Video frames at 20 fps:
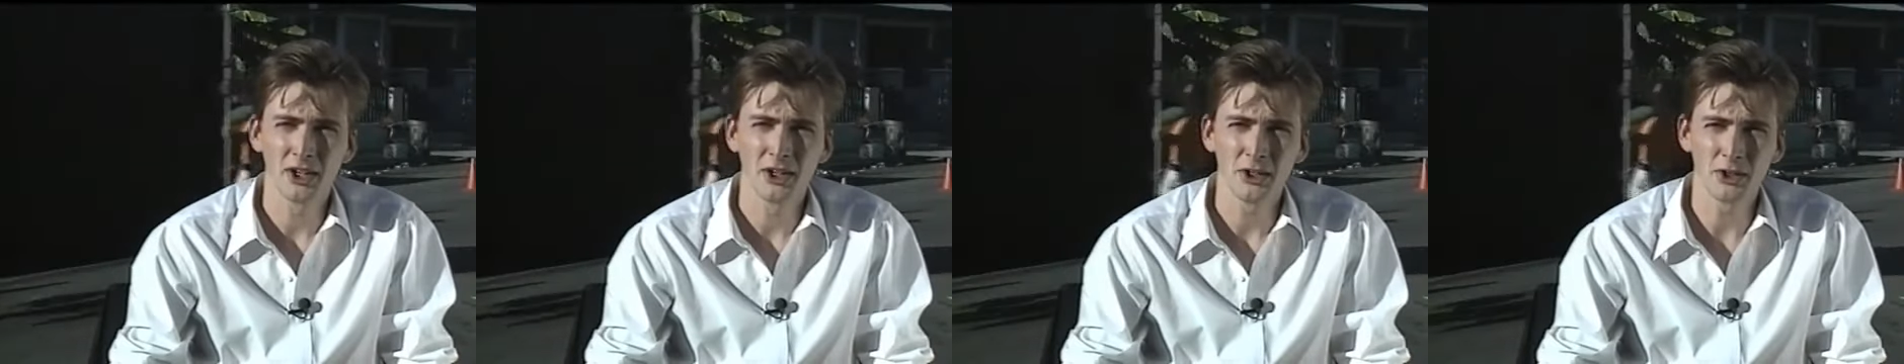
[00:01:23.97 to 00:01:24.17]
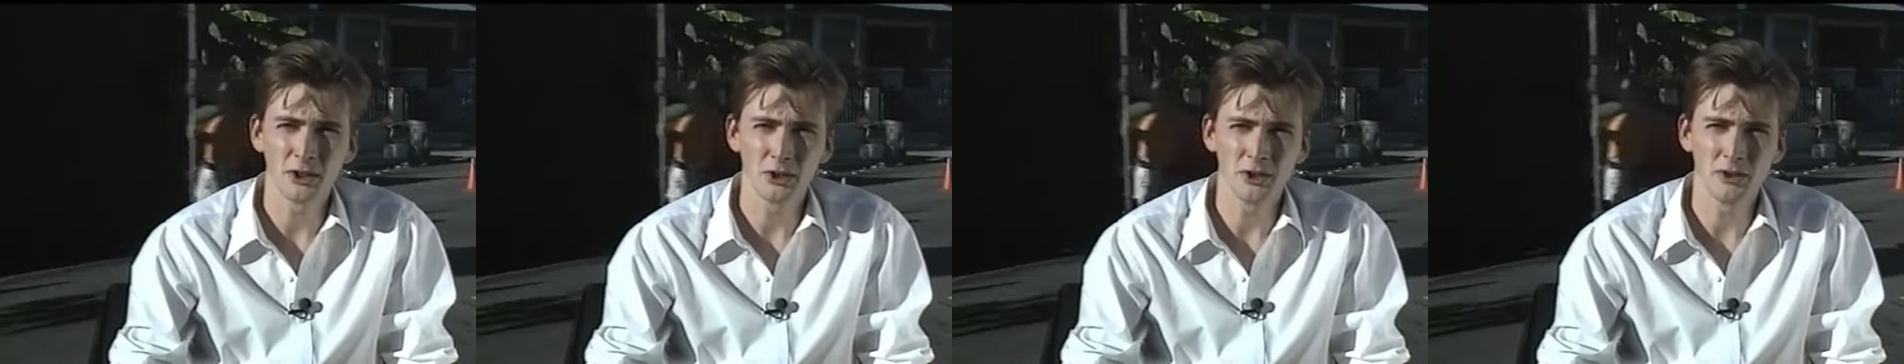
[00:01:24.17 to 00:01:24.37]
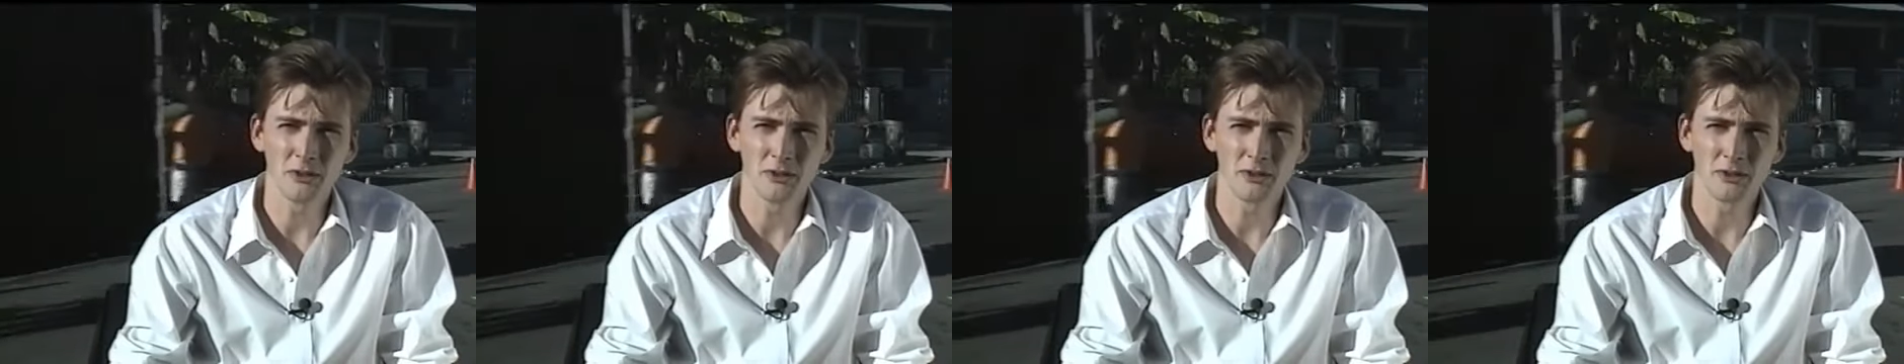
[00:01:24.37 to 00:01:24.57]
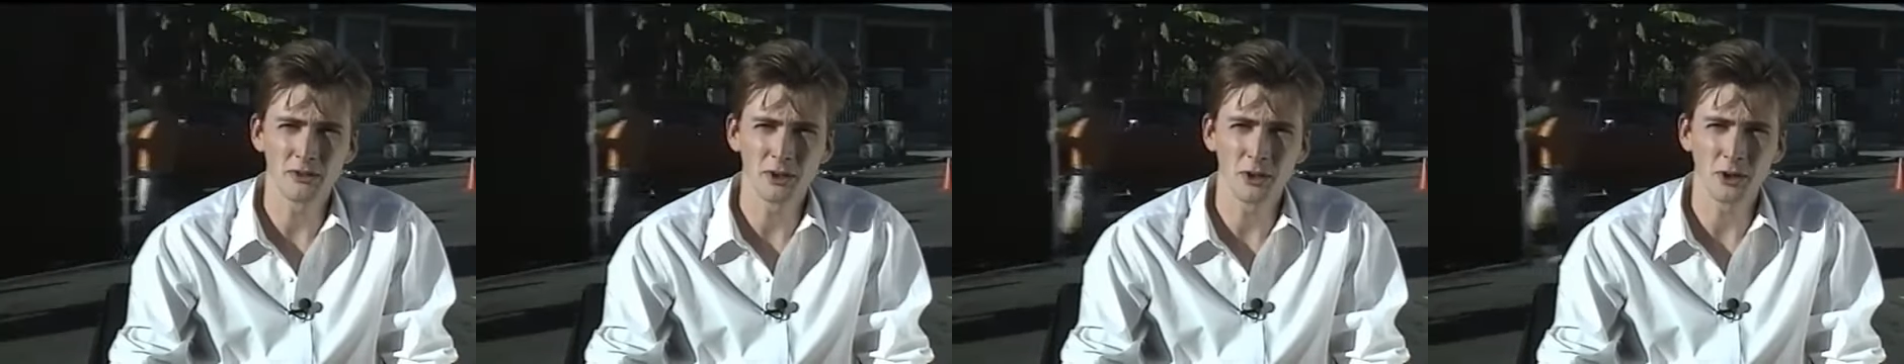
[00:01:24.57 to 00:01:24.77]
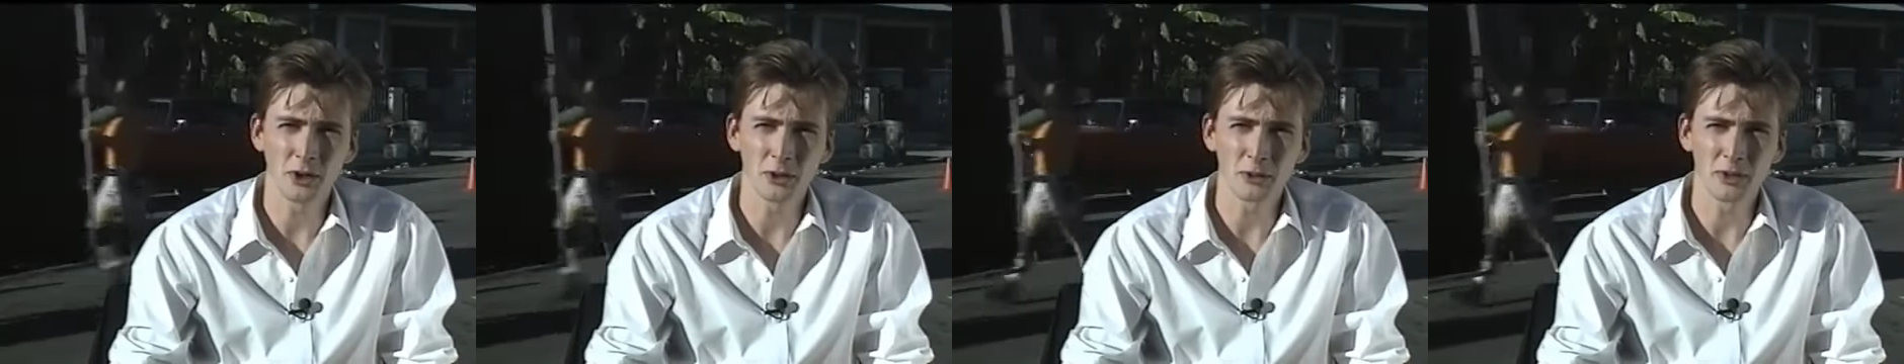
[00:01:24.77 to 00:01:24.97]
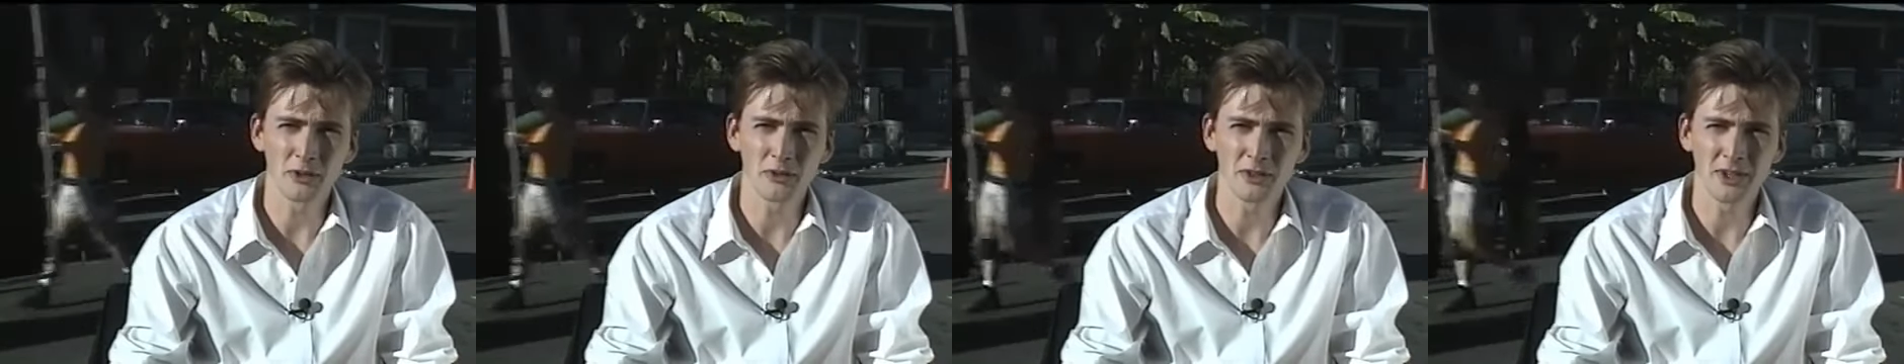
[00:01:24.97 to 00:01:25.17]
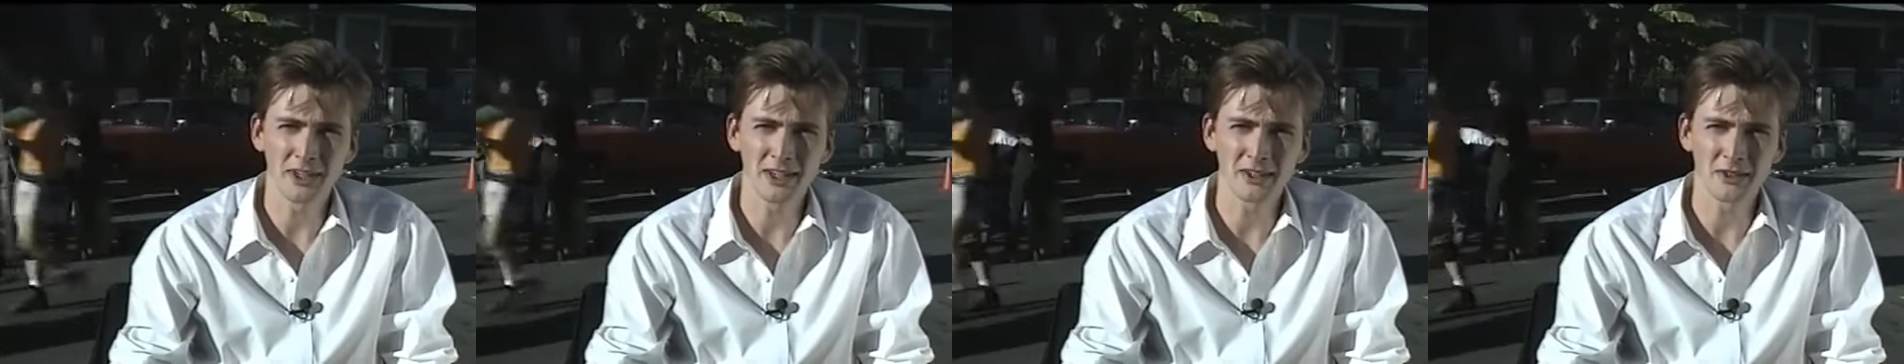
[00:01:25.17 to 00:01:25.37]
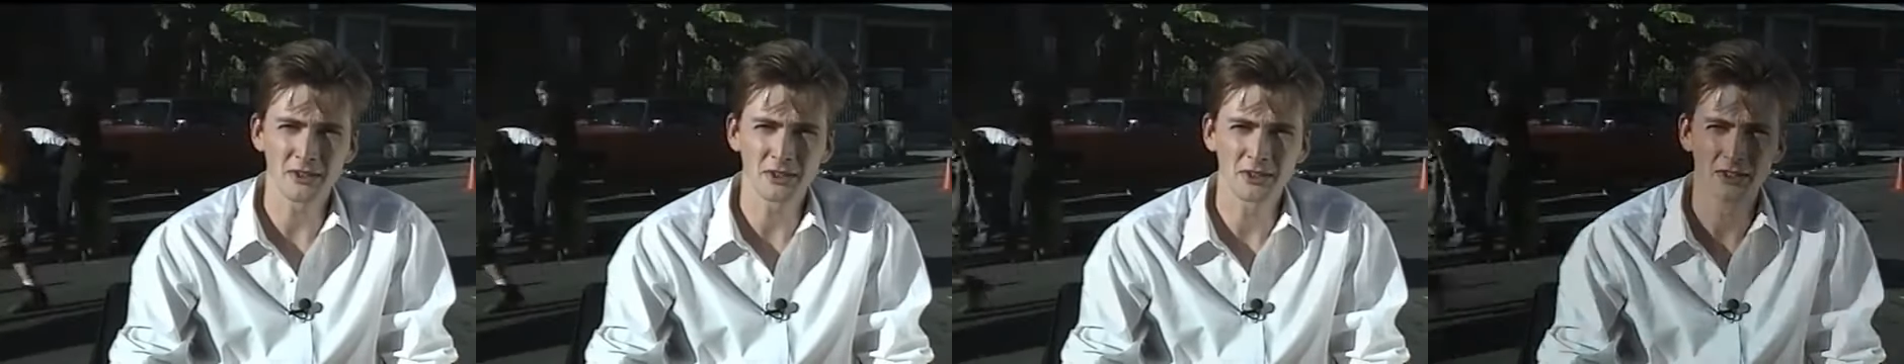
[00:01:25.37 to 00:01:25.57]
huge Hollywood
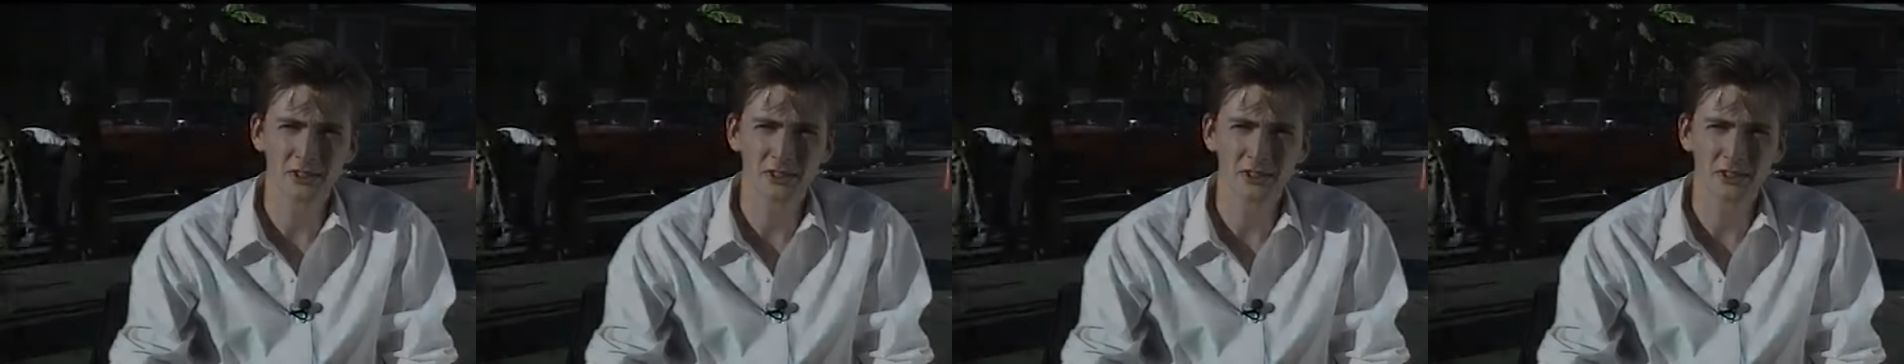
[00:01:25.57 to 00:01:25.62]
fees.